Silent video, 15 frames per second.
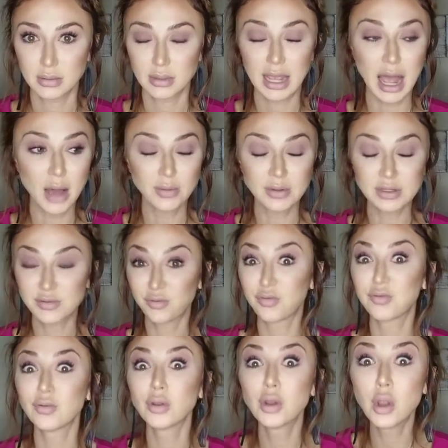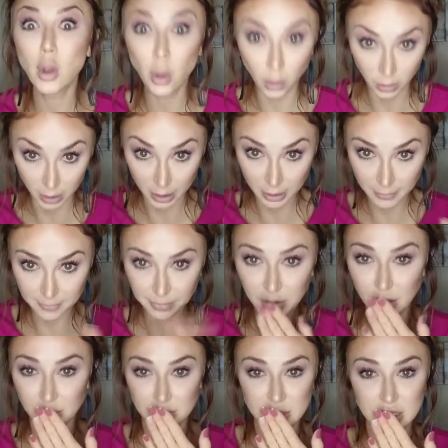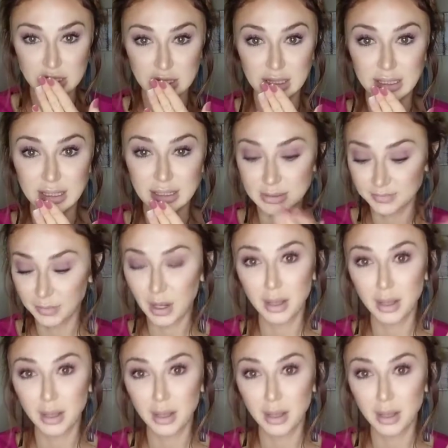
Like, I was floored. Oh, it just gleeked.